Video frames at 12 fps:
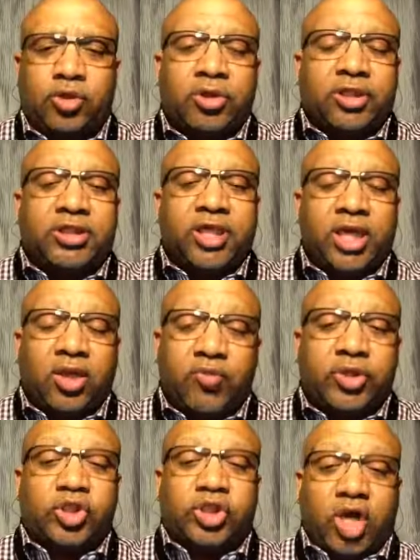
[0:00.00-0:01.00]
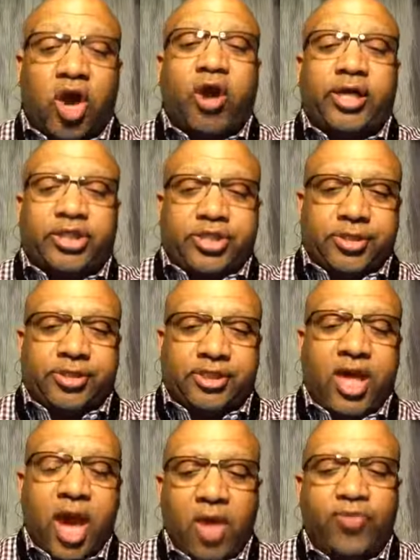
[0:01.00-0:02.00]
You're dealing with
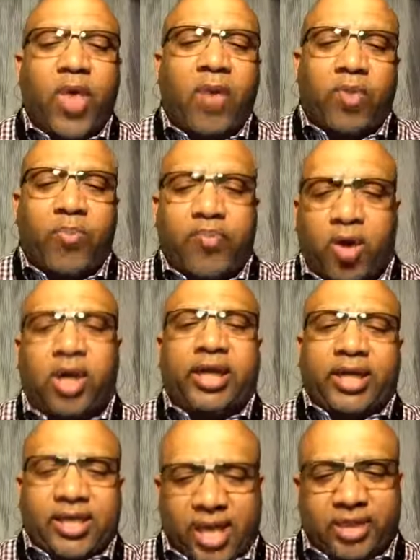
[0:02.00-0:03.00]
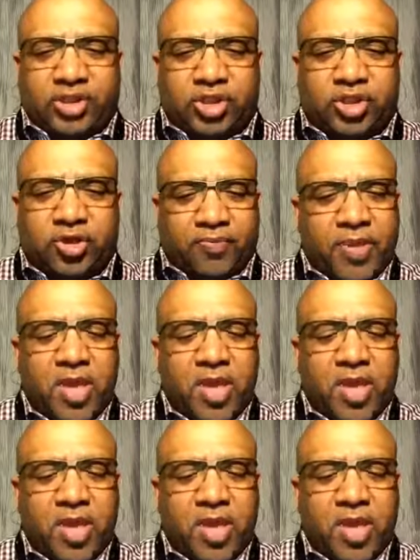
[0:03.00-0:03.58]
charges that were brought against you.